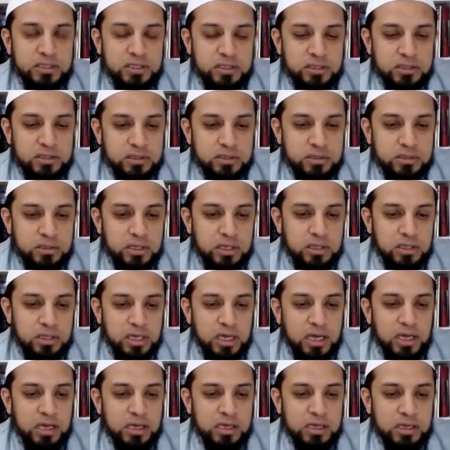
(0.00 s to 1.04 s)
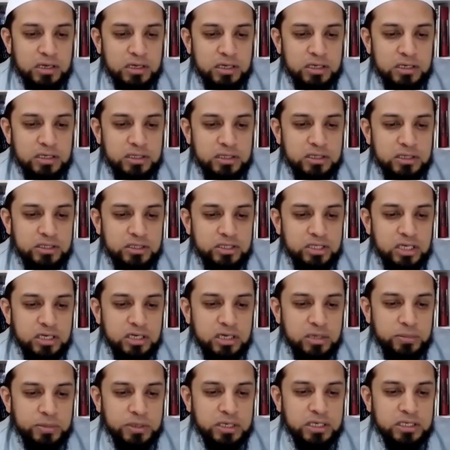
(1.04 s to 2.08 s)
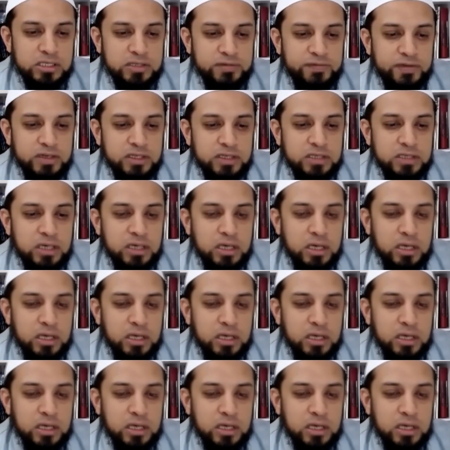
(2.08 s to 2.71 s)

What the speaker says: in the akhirah and in the Jannah because of it.